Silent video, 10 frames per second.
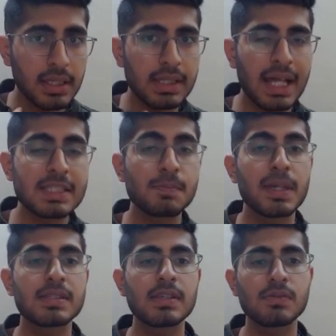that
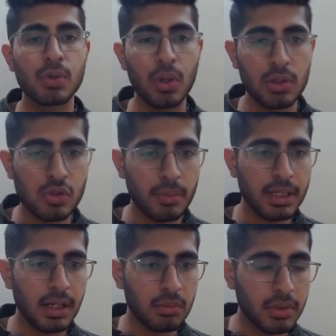spaces would also be
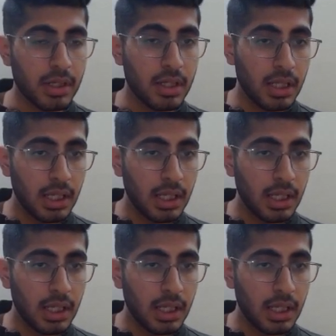counted.